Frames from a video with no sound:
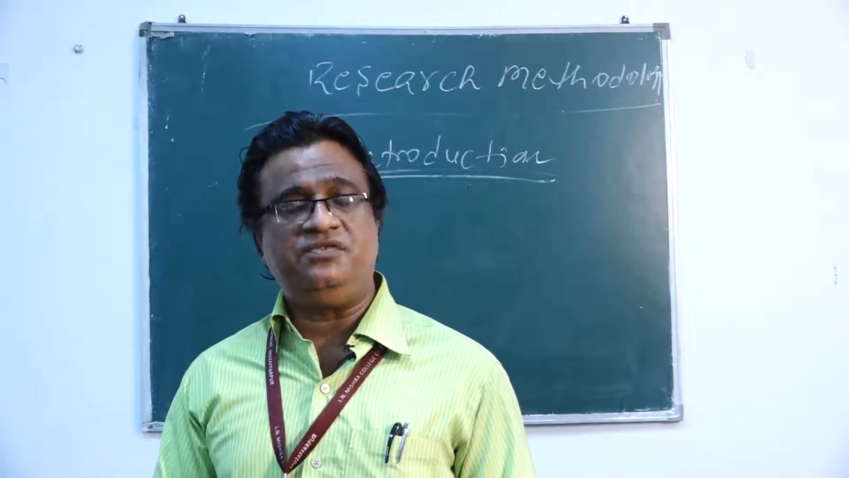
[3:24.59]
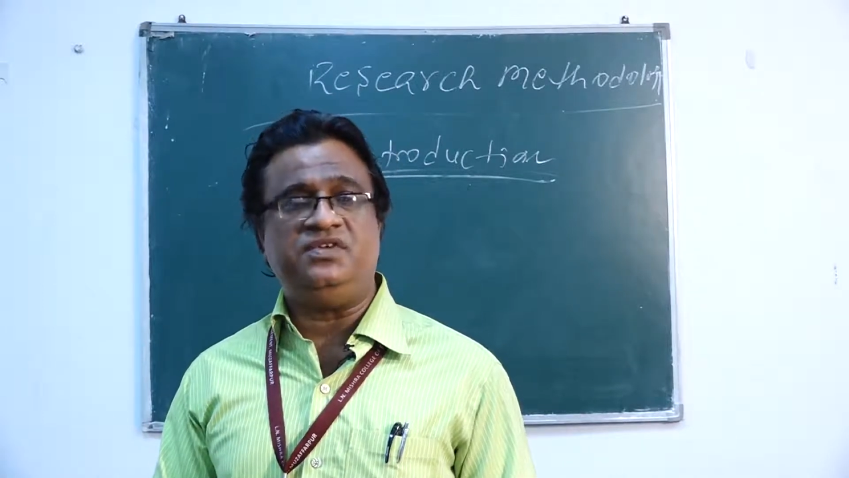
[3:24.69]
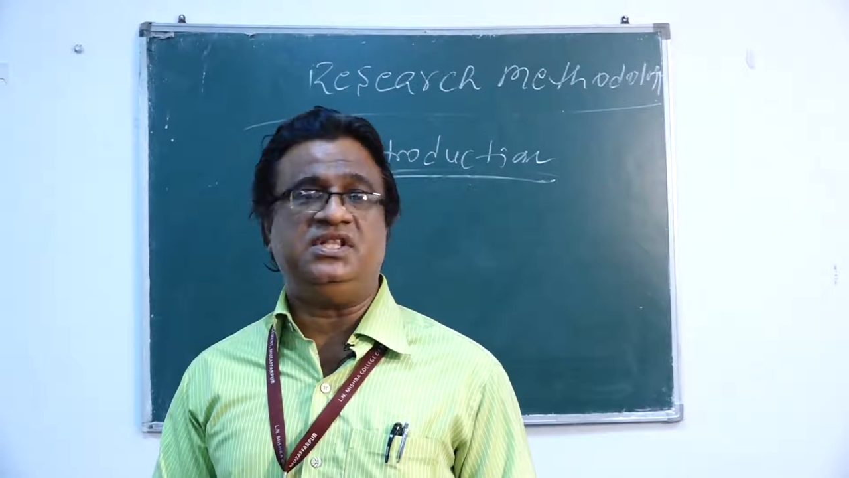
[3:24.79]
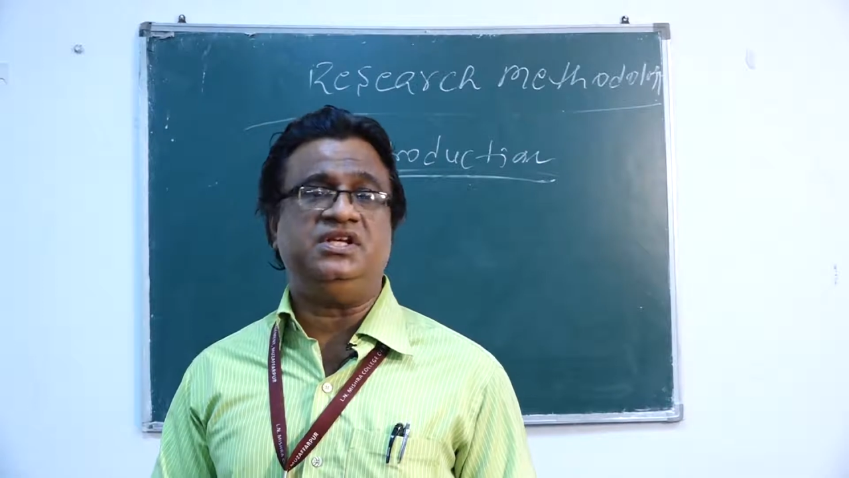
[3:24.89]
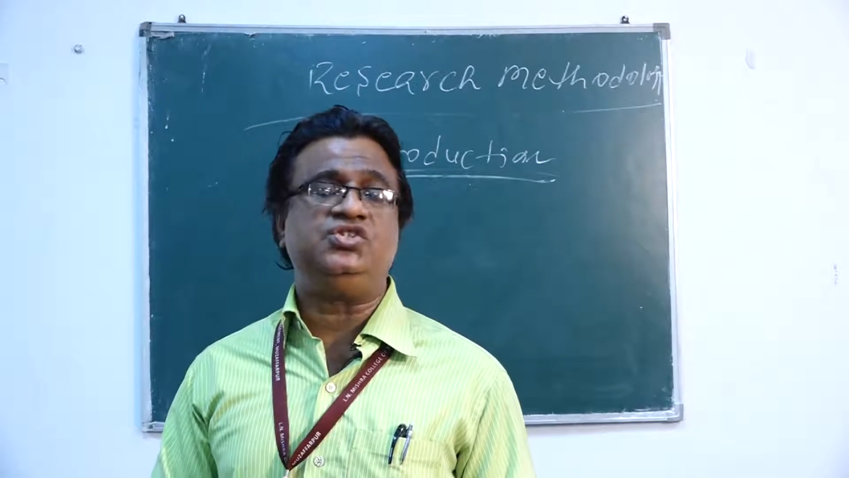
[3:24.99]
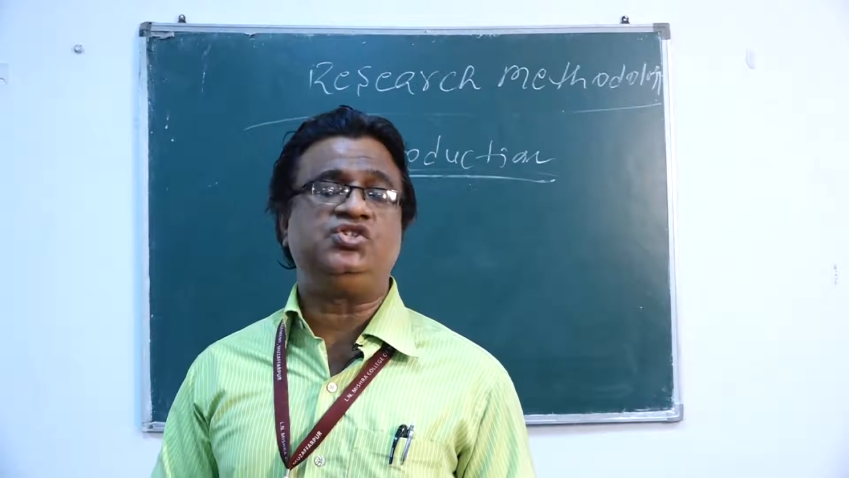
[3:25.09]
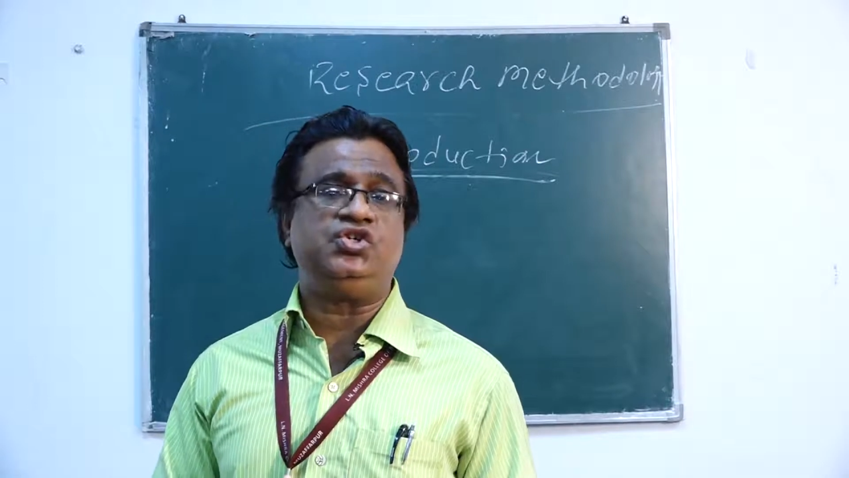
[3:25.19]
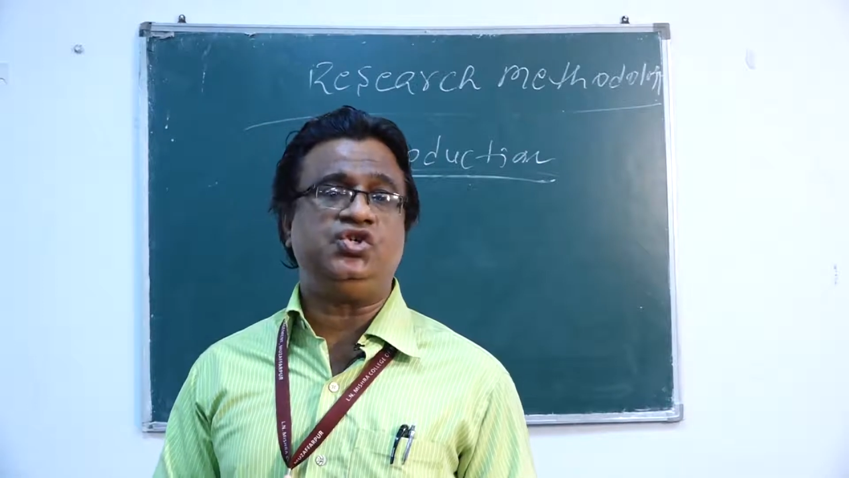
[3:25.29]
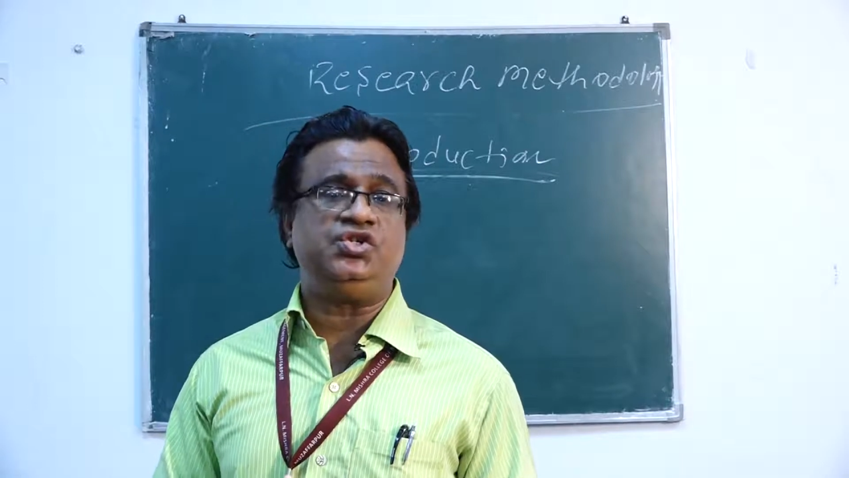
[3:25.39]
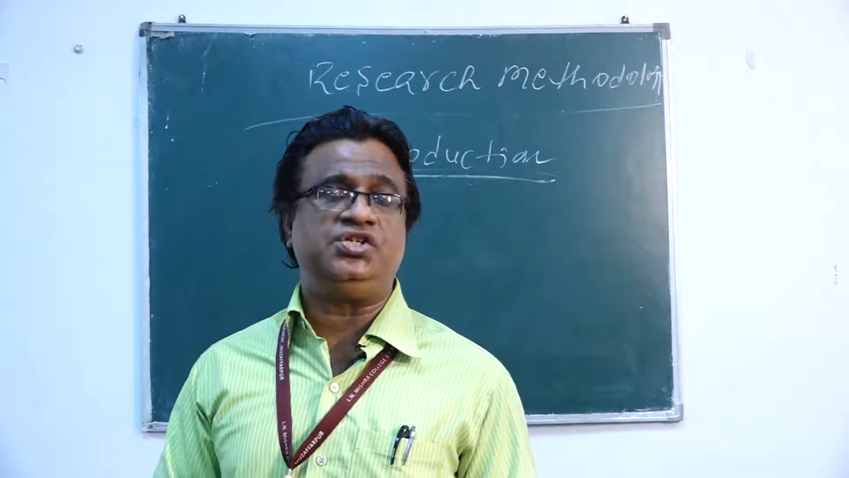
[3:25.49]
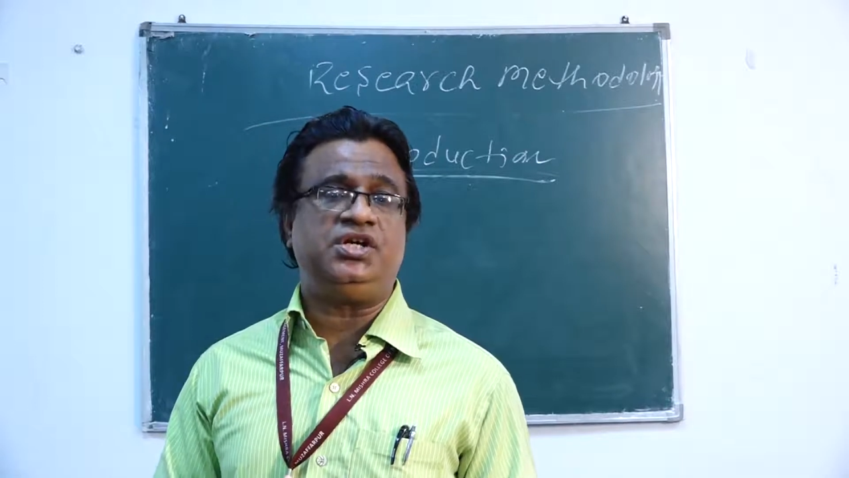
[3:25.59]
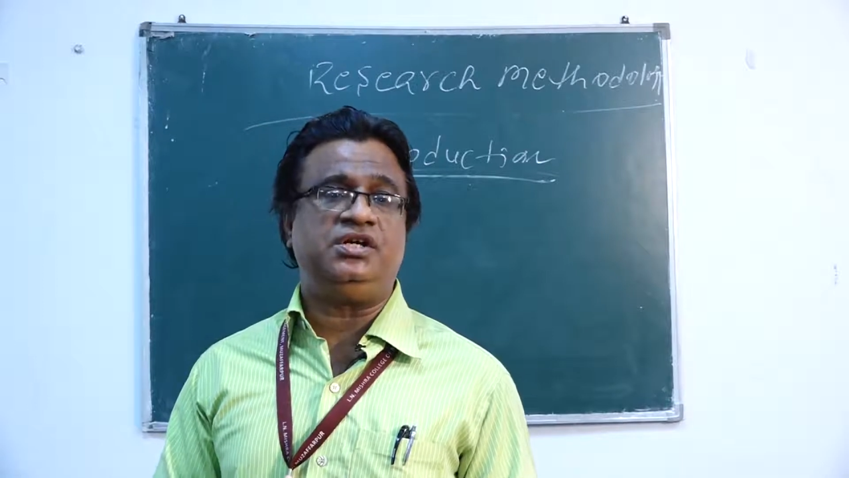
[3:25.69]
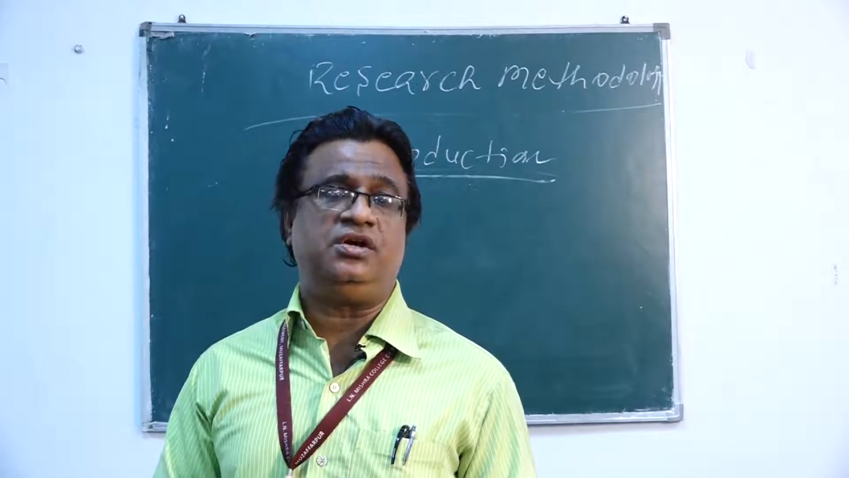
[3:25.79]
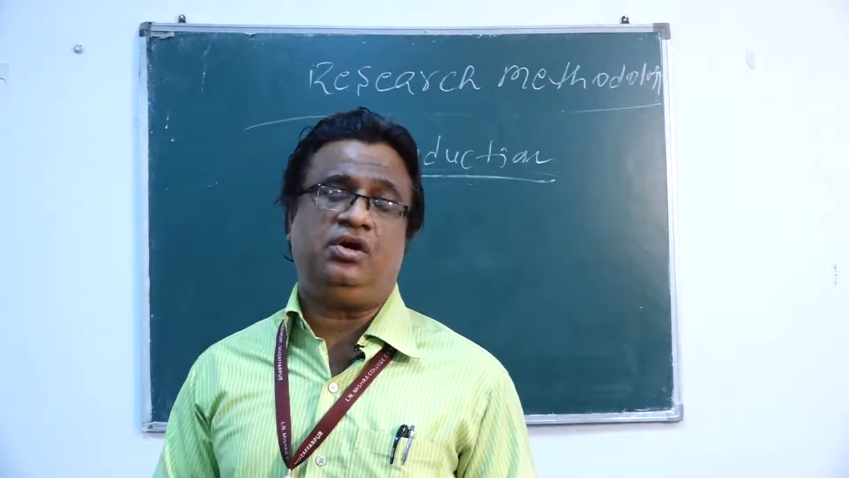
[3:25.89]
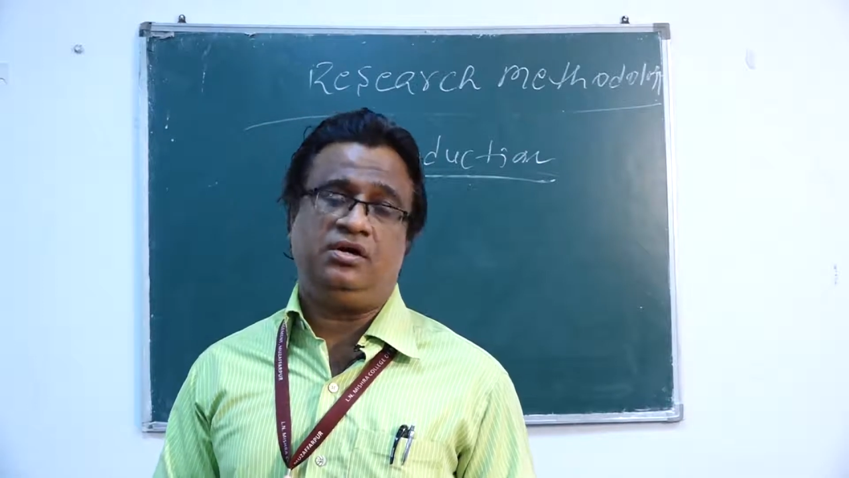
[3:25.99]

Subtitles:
with the institution